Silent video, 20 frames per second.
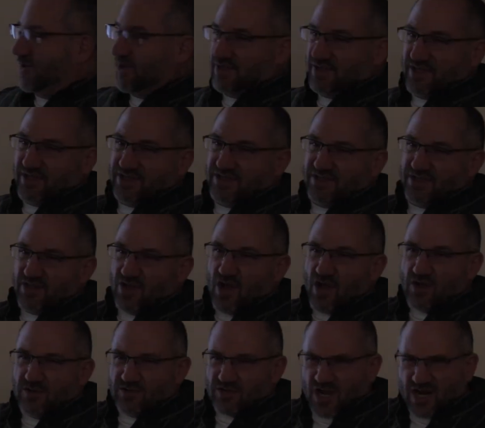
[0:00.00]
buildings
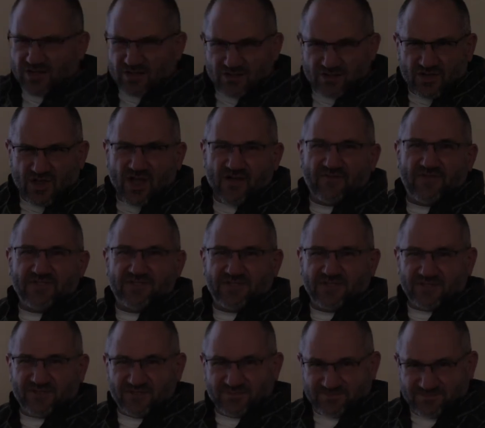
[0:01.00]
and doctor's
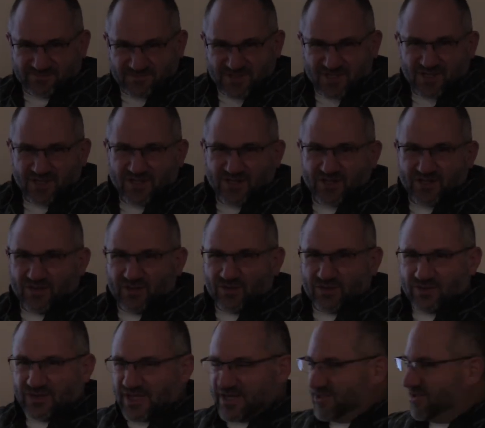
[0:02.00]
offices and, you know,
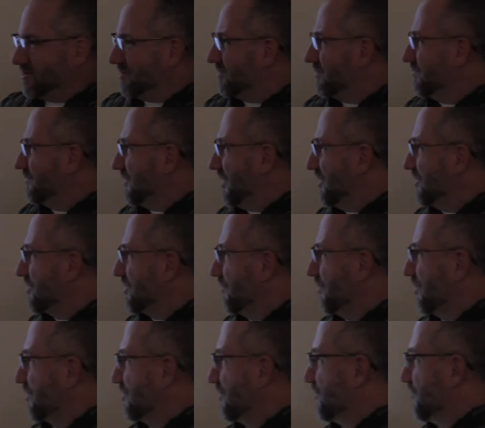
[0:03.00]
light, light
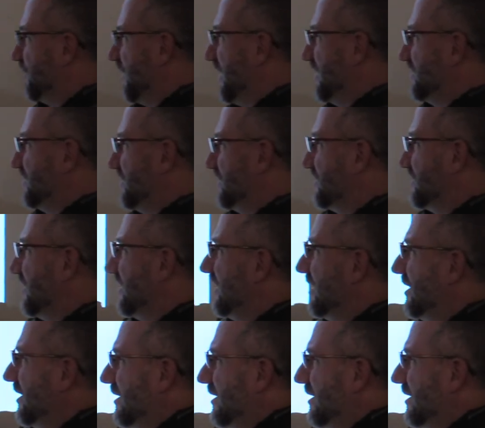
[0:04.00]
commercial spaces,